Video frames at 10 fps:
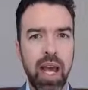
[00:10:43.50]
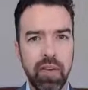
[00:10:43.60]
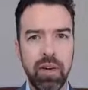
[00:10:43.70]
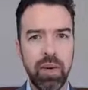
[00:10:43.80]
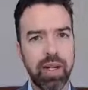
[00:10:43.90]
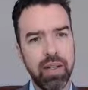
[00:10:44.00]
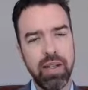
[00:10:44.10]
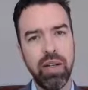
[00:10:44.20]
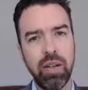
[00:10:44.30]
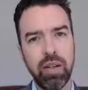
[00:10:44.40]
Everyone can
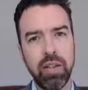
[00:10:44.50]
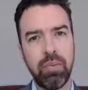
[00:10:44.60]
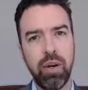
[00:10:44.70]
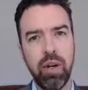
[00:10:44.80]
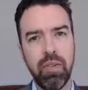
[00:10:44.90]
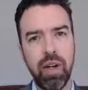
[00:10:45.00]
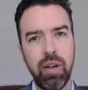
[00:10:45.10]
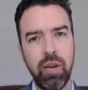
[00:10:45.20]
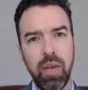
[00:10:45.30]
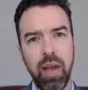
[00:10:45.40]
see your LinkedIn
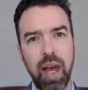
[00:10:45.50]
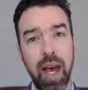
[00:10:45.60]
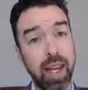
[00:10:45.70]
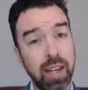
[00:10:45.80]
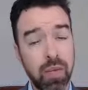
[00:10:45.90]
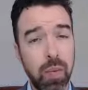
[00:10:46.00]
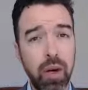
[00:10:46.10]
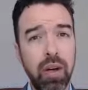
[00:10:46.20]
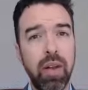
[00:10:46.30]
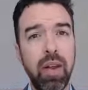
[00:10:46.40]
profile. And guess
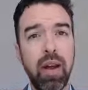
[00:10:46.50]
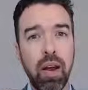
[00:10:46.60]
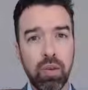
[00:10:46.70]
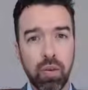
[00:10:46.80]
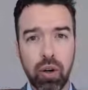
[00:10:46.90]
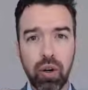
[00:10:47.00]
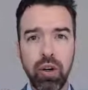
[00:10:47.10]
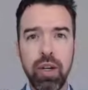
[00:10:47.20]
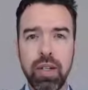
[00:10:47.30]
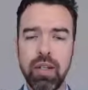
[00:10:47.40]
what?
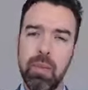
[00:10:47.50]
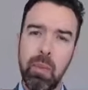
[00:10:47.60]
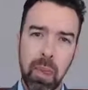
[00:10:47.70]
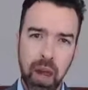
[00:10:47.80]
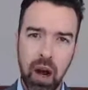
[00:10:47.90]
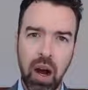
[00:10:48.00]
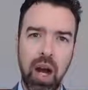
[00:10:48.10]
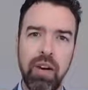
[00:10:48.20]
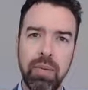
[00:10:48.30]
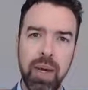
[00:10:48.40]
Recruiters,
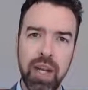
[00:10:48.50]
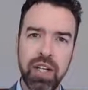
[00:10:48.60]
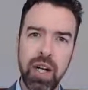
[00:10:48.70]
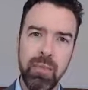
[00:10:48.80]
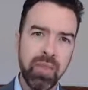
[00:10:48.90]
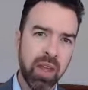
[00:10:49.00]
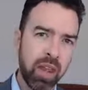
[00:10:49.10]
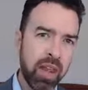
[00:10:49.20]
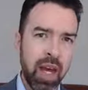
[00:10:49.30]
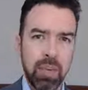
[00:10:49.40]
hiring manager,
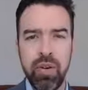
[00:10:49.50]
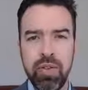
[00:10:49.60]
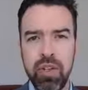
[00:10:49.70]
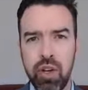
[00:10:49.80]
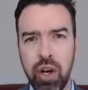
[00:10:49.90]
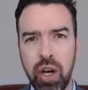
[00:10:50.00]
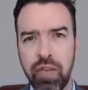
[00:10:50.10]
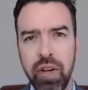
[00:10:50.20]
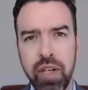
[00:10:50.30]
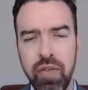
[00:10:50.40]
that person you're going
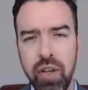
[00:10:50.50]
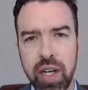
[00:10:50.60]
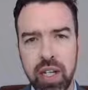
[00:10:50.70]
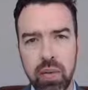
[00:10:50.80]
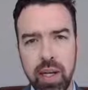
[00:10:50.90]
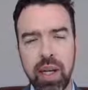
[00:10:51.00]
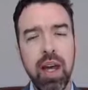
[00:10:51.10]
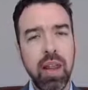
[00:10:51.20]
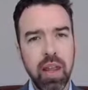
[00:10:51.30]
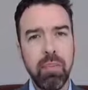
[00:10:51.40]
for an interview next week,
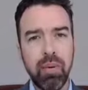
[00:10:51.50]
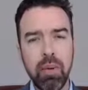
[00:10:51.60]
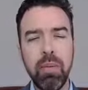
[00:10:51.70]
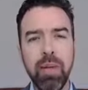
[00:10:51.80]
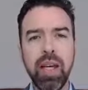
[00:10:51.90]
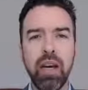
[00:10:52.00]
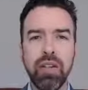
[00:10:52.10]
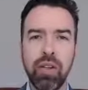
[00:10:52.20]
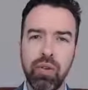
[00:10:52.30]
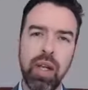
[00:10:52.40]
they're probably going
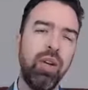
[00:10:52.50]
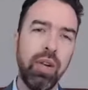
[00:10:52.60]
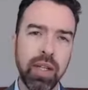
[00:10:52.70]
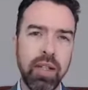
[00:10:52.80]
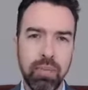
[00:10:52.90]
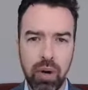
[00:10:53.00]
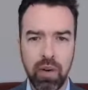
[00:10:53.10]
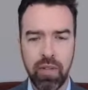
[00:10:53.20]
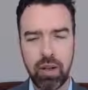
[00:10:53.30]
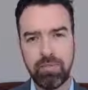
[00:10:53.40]
to look at your LinkedIn
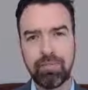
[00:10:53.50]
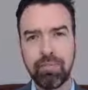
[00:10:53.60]
profile.